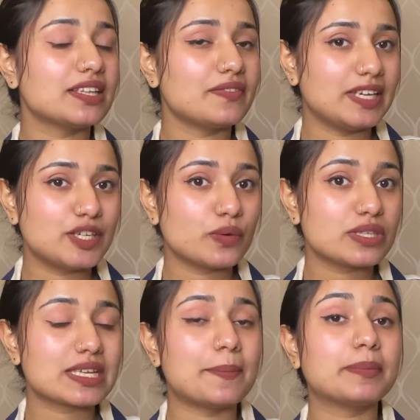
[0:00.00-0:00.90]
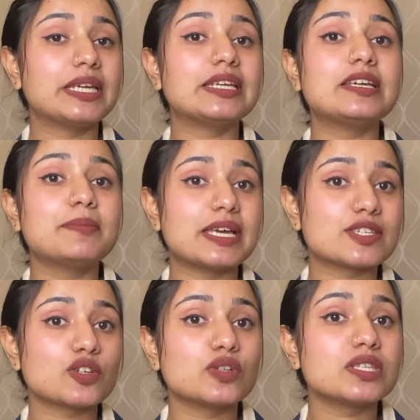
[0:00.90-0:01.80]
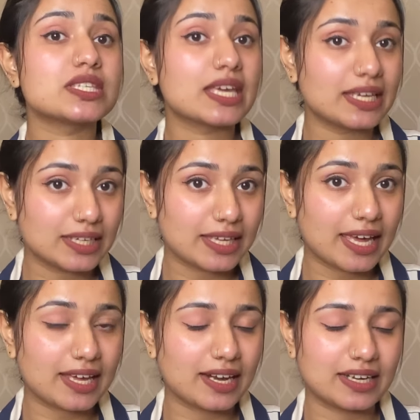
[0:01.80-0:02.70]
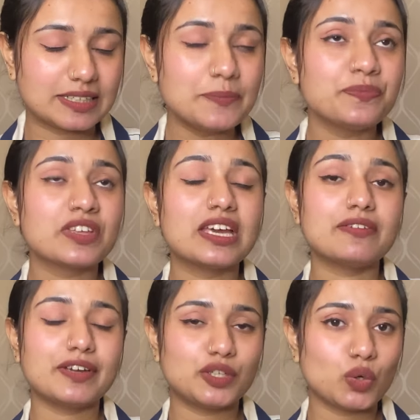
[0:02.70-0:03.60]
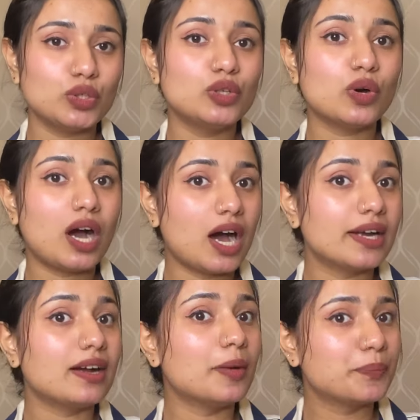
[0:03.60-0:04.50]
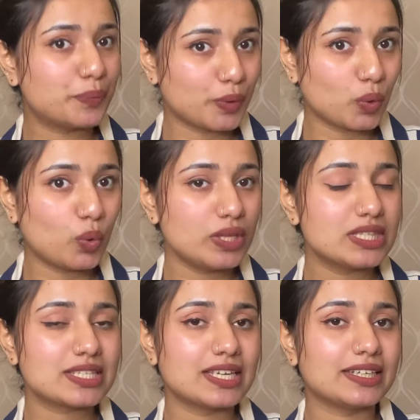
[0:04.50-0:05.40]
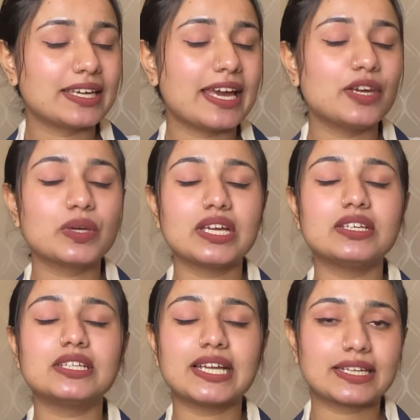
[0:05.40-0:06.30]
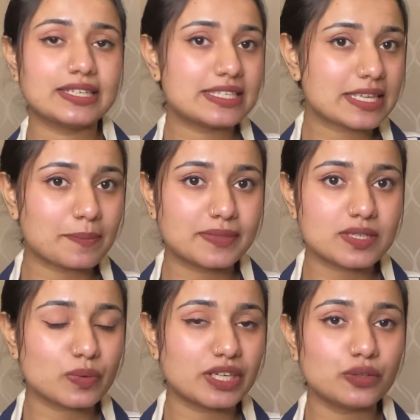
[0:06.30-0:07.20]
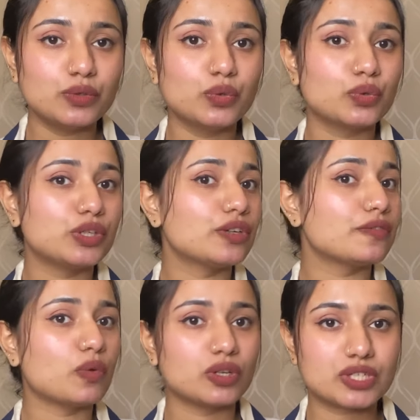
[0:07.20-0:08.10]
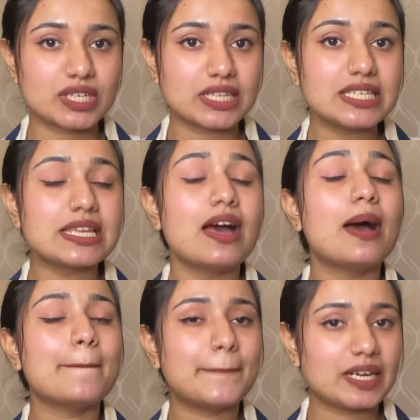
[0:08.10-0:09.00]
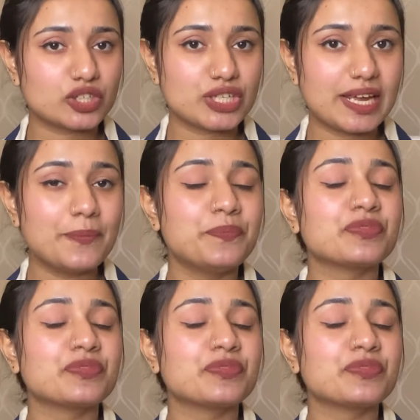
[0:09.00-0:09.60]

video is completely based on skincare. If at all you are a pro in skincare, you can directly skip this video, no need of watching this. Pakshe,